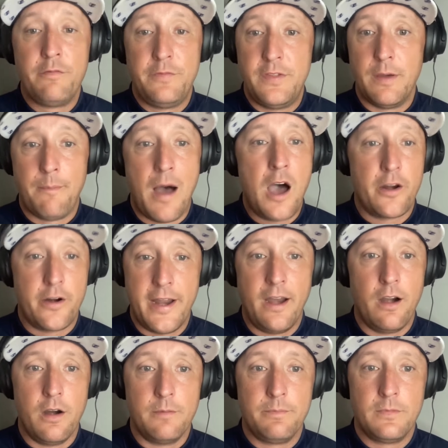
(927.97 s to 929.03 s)
the modern
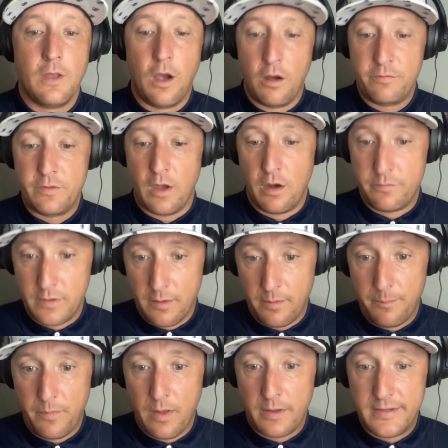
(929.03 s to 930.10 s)
era, of the
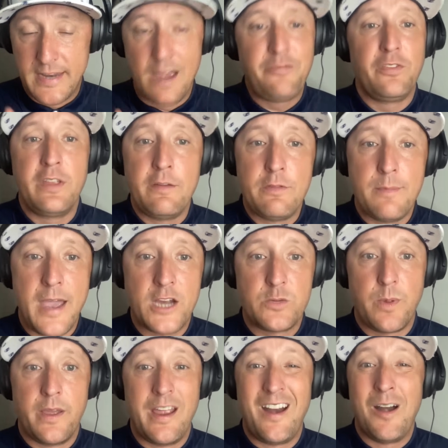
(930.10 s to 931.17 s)
definitely of the match
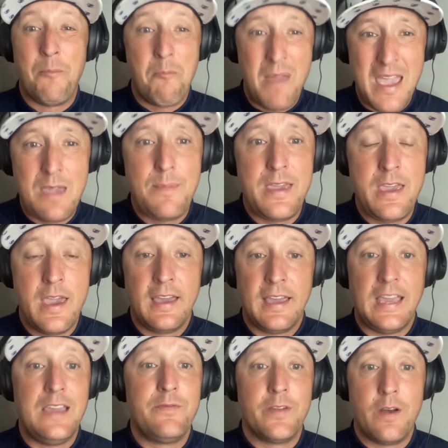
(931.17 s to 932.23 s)
play era, maybe
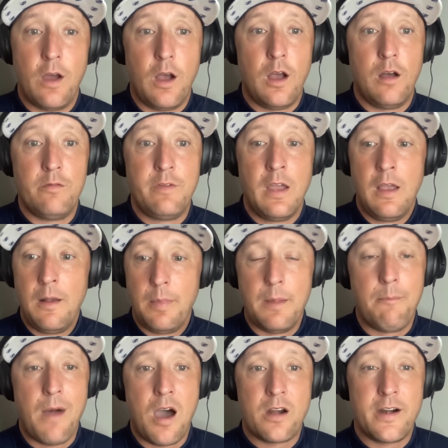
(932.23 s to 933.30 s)
even of the
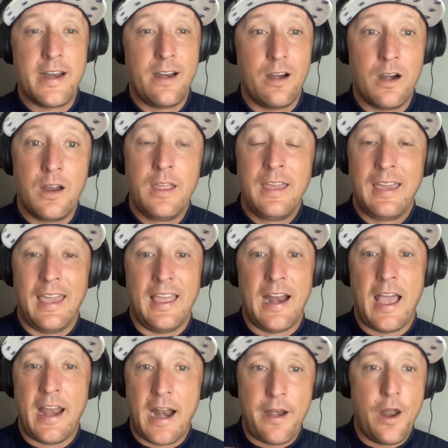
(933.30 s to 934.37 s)
modern era. And
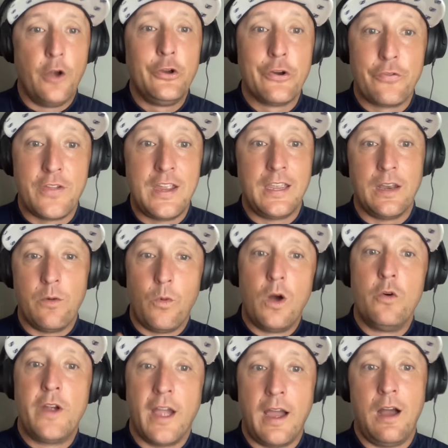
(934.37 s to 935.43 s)
I know you're thinking,
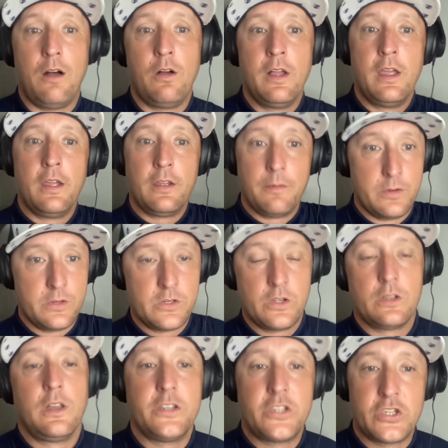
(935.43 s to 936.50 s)
whoa, Kyle,
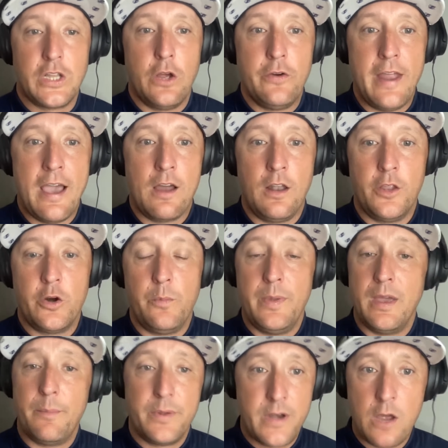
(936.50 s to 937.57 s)
let's slow down a little
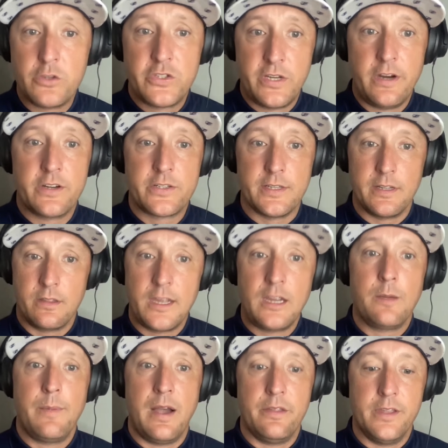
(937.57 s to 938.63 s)
bit. But no, seriously,
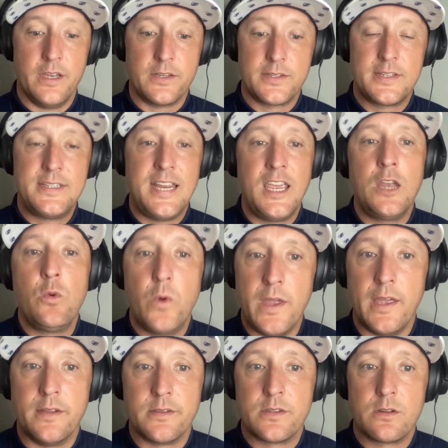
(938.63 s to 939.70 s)
think about this. 10
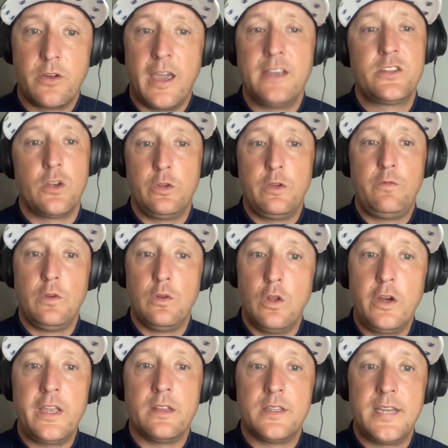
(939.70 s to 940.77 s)
wins. Okay. So if you
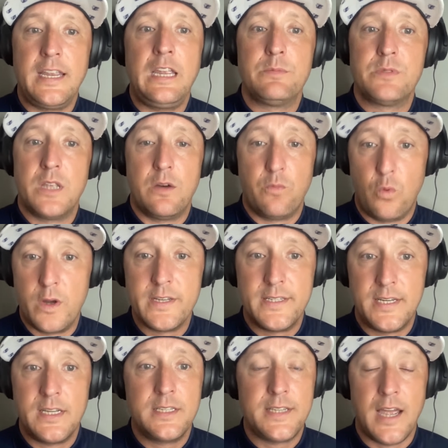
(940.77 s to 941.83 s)
look at teams that have won
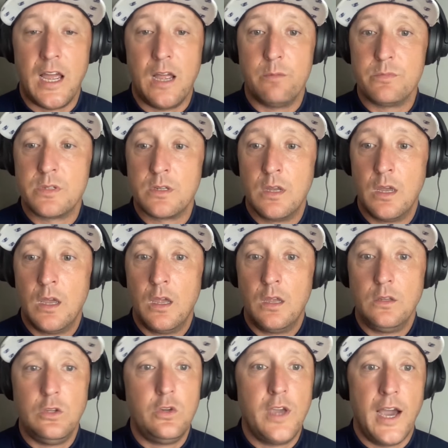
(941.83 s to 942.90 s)
10 times,
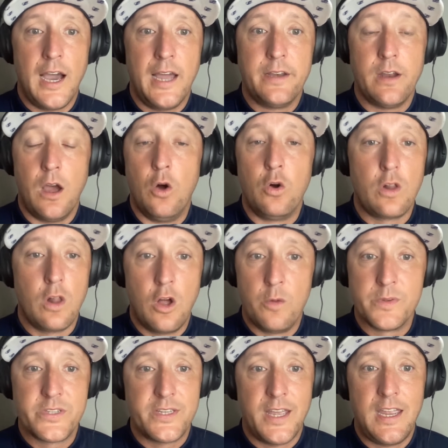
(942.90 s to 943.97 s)
you got
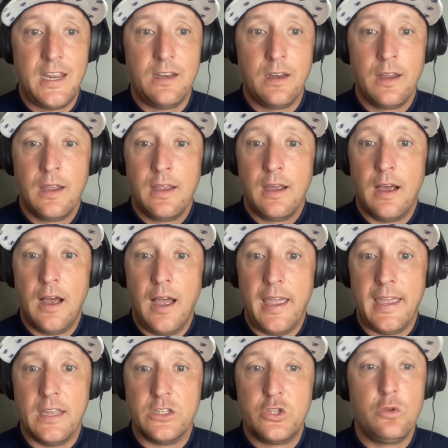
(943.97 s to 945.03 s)
Oklahoma State
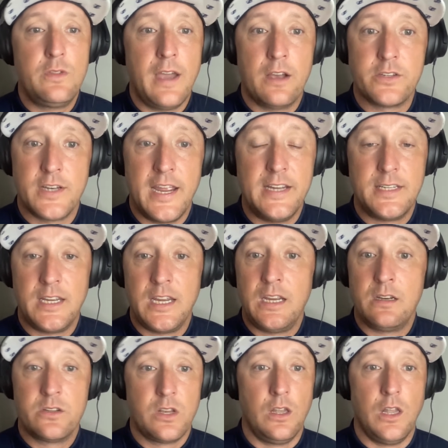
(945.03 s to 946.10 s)
in
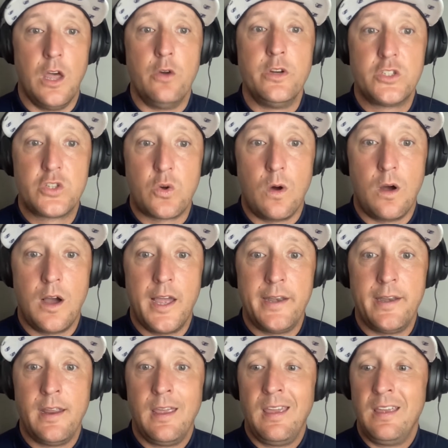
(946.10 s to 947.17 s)
2018, loaded
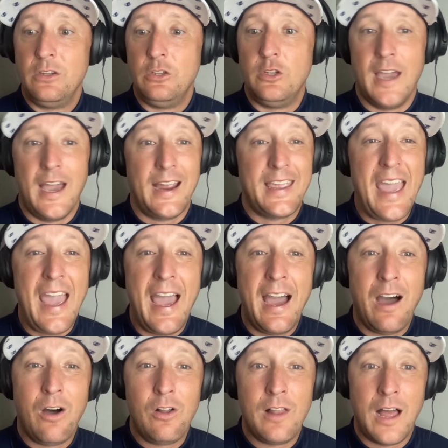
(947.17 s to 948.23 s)
squad. You got
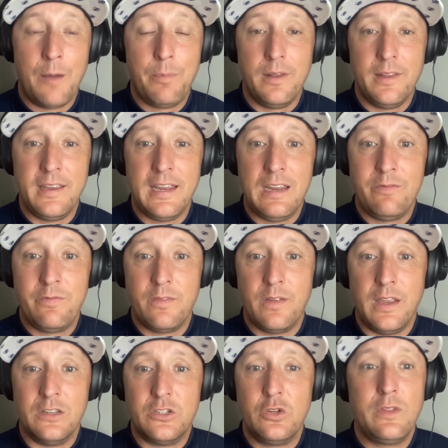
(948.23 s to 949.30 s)
Cal, I believe,
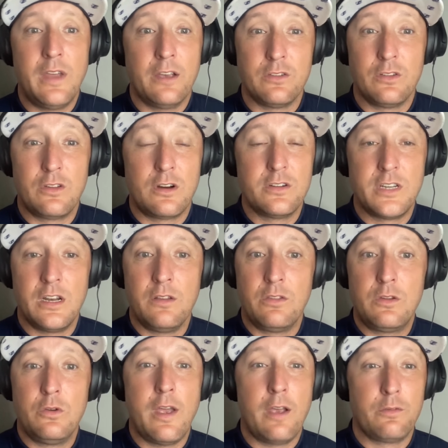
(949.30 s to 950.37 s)
in 2013,
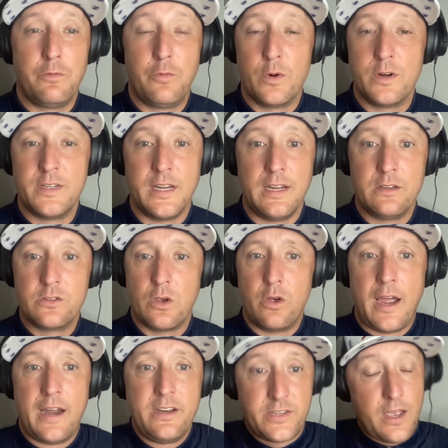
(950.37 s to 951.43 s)
2014. So
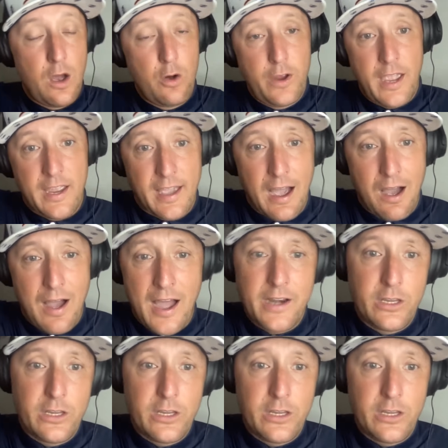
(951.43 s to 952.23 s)
how you say, okay, Cal,